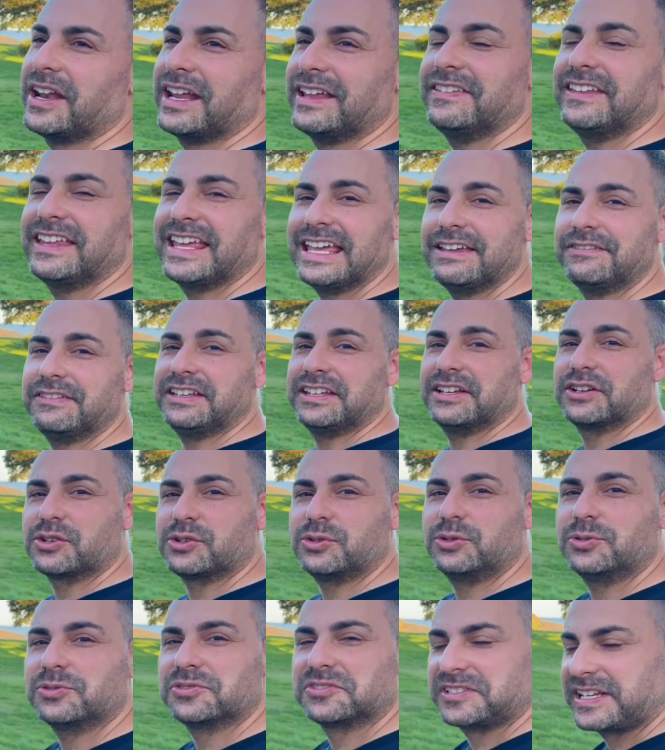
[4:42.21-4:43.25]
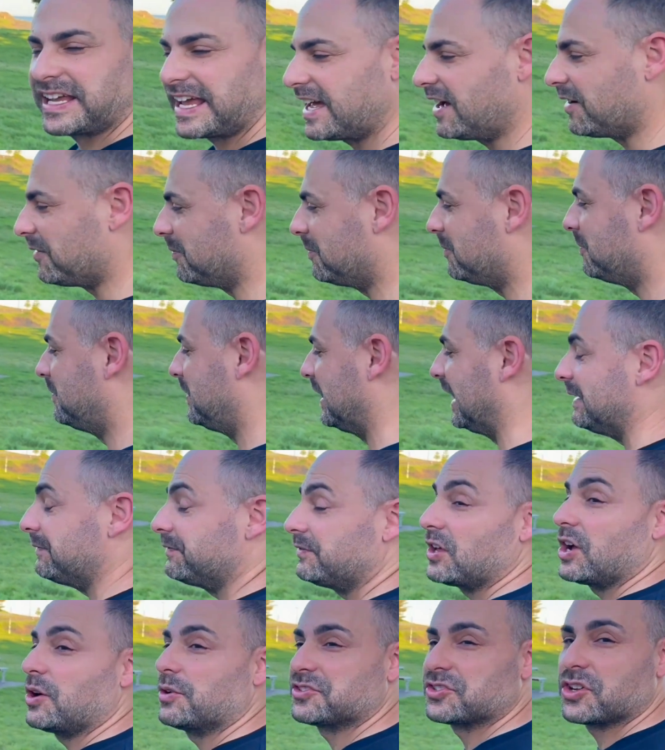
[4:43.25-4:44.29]
then in the evening, it cools down,
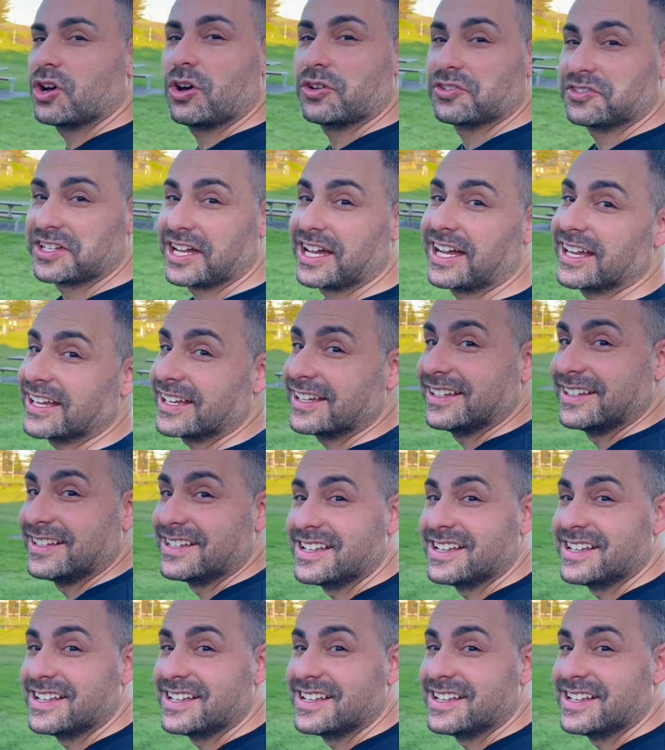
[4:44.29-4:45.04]
even though it's a hot day.